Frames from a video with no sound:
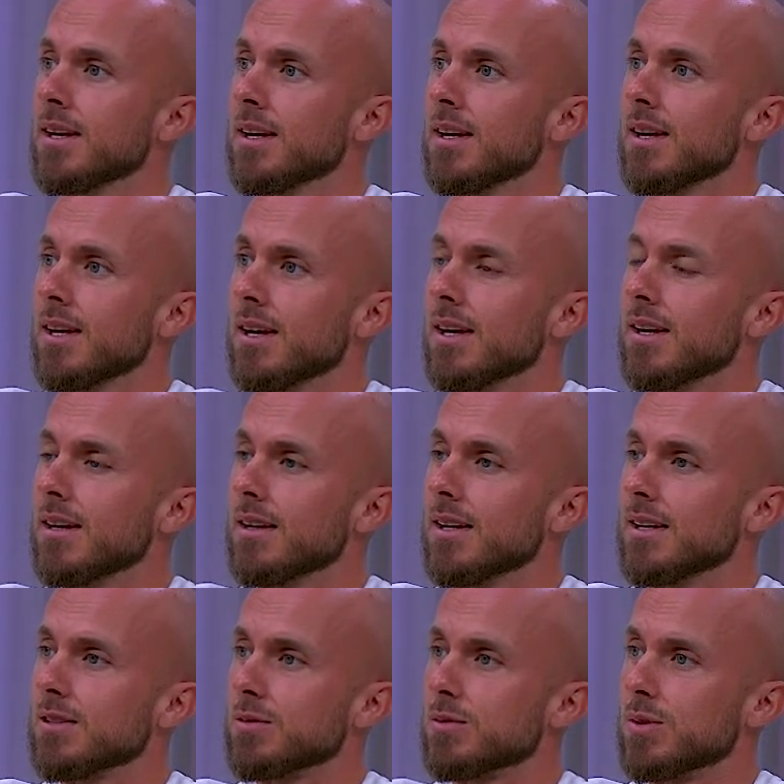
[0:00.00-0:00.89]
And
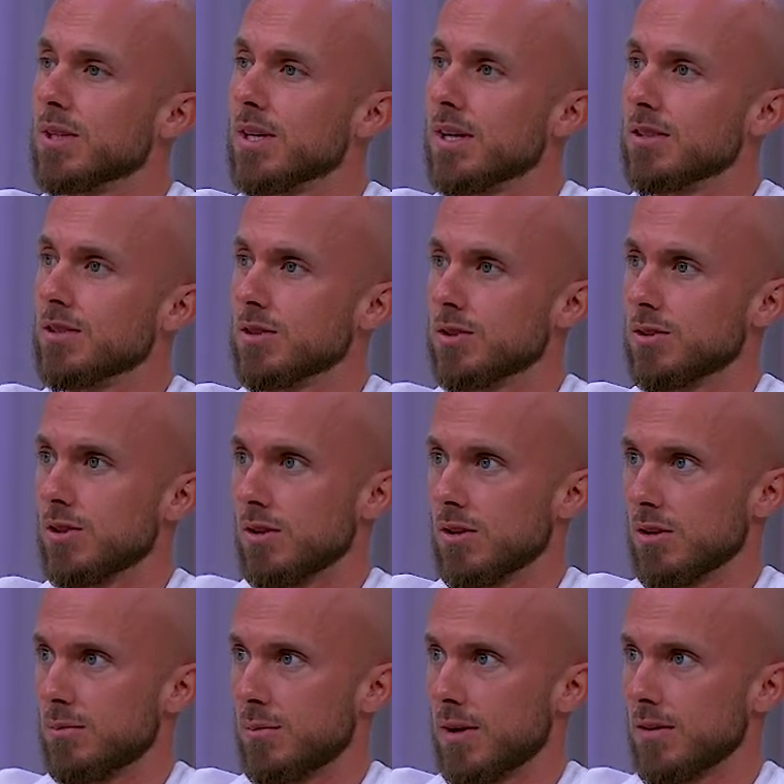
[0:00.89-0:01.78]
that's when I just stood
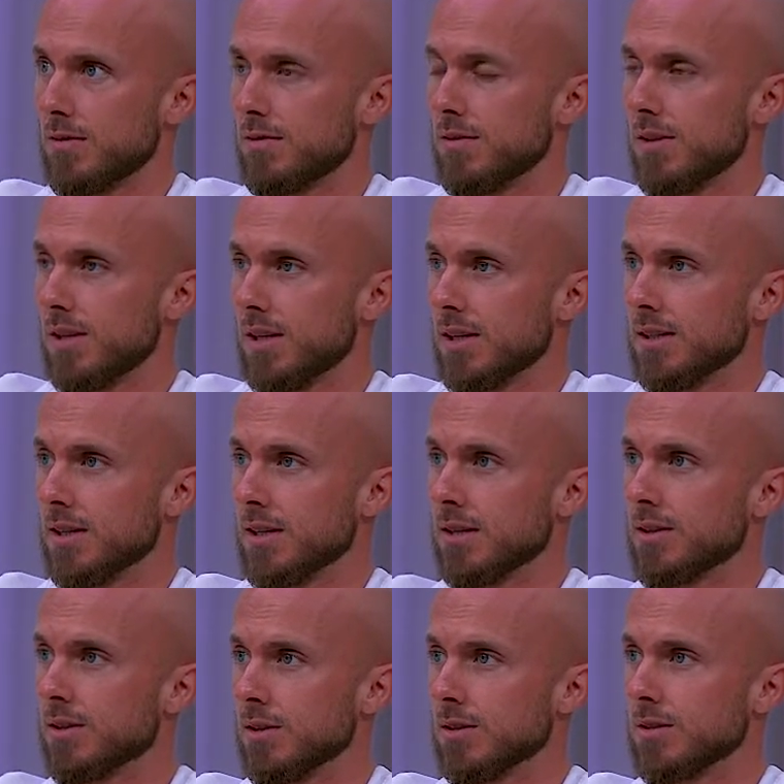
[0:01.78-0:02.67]
on my feet and I
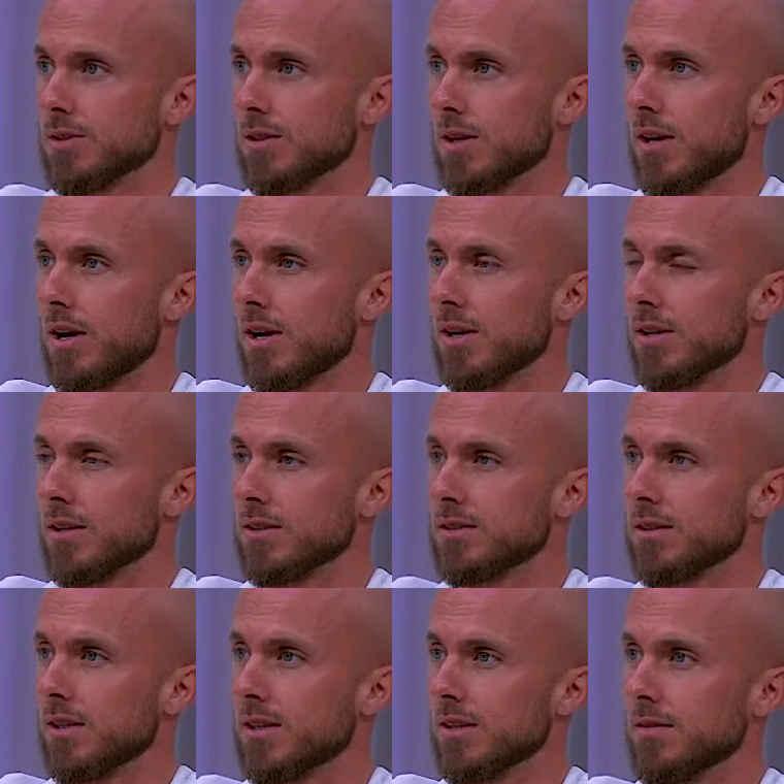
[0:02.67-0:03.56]
cursed God. And I
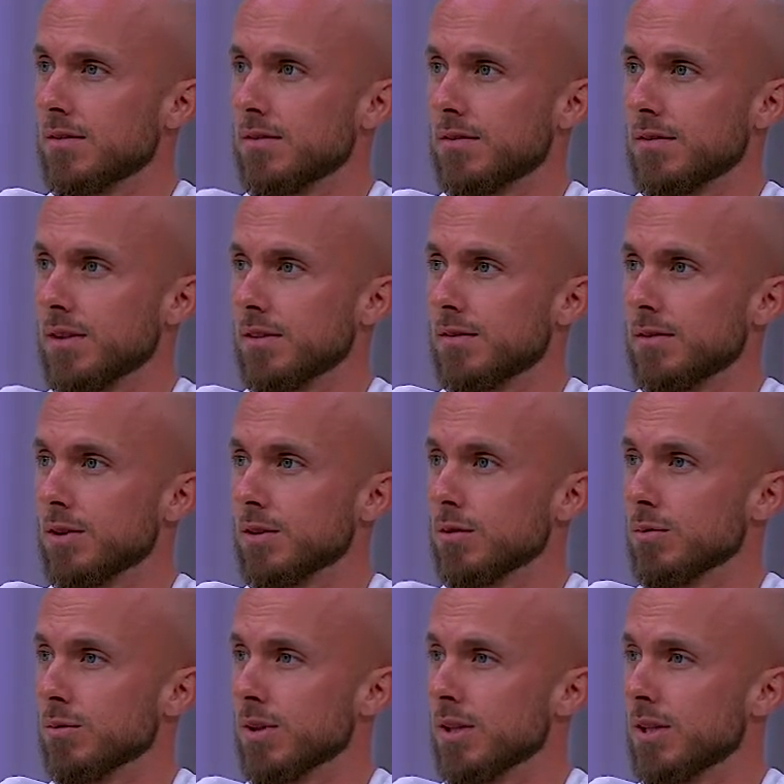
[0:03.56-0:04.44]
said, if you're
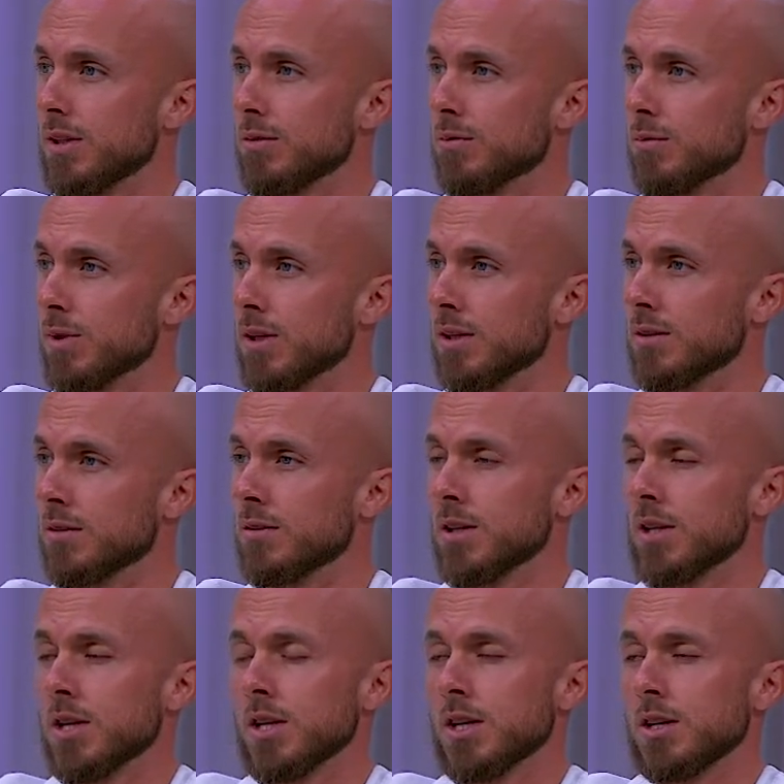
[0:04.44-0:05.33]
really real,
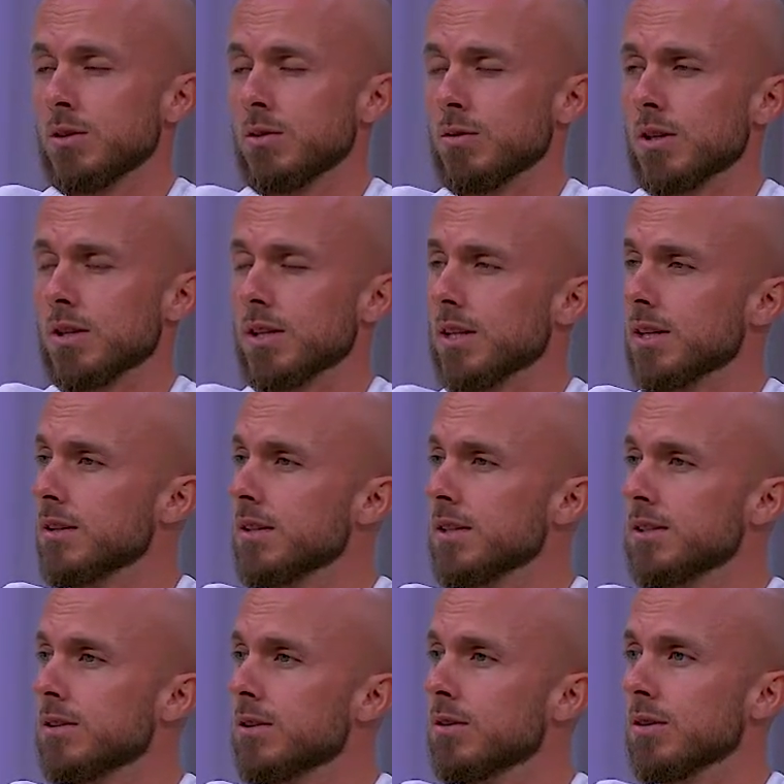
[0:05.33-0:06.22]
you clearly
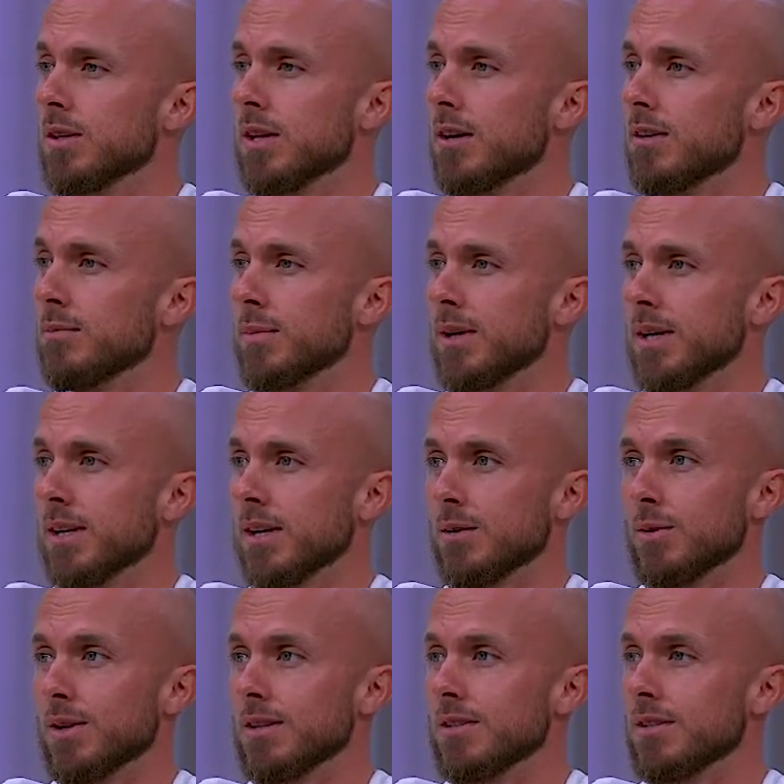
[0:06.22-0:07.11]
don't love me, and I
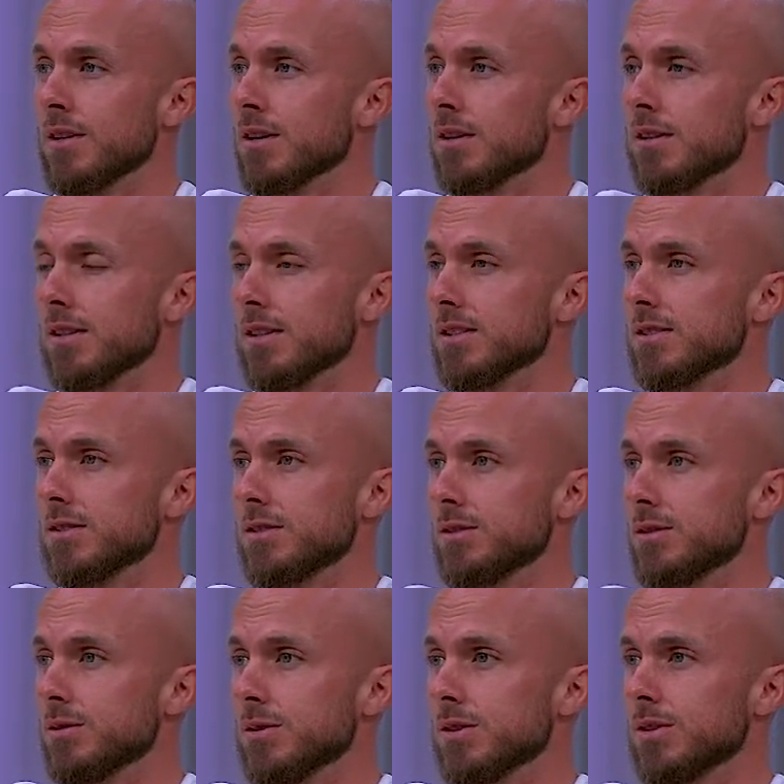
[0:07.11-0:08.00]
want nothing to do
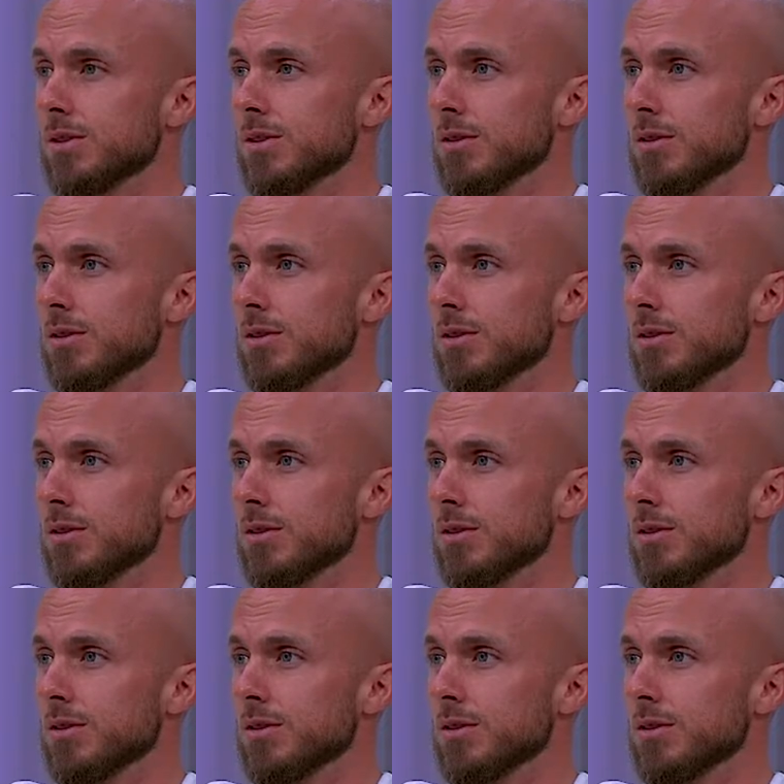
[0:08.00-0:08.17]
with you.